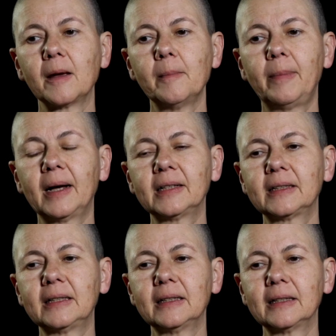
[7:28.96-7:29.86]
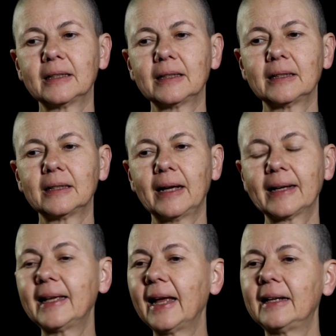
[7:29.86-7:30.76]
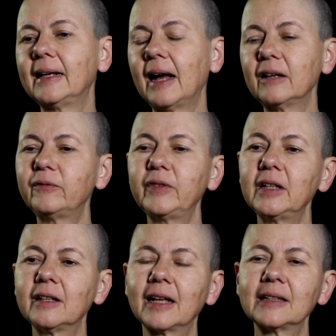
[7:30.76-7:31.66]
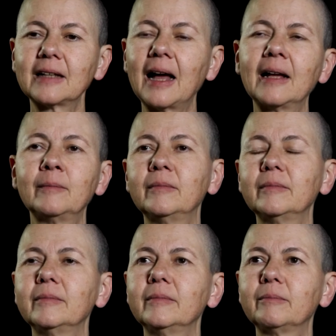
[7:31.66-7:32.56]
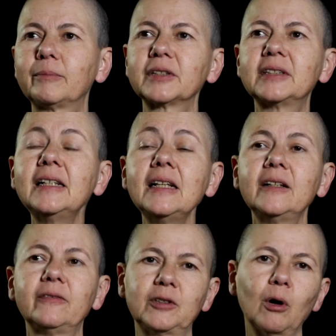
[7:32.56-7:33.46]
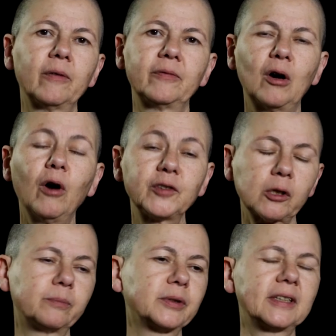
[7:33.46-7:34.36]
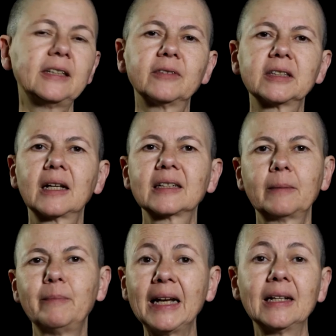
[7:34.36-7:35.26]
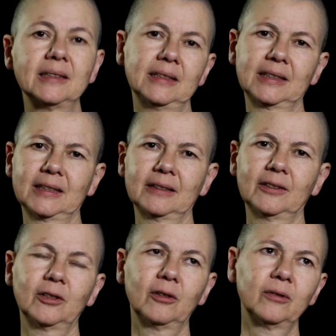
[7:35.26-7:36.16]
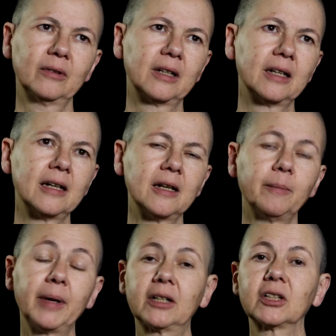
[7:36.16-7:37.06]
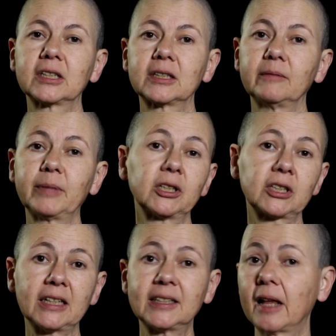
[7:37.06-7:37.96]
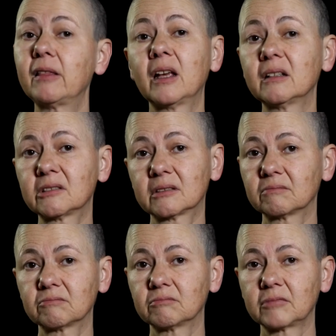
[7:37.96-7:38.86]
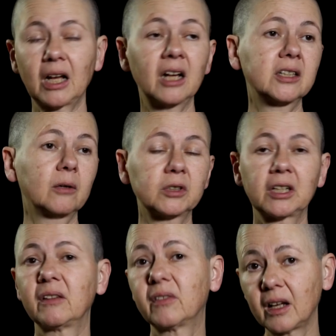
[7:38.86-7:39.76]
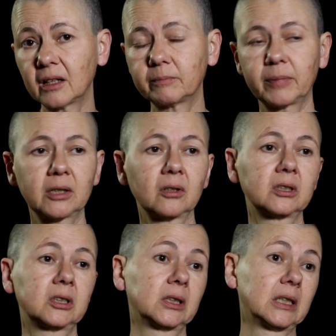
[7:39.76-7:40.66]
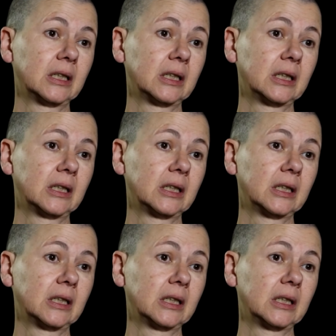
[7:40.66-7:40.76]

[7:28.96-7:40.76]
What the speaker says: But again, I feel that I'm often perceived as a menace, you know, because I say things, yeah, I say what I think, because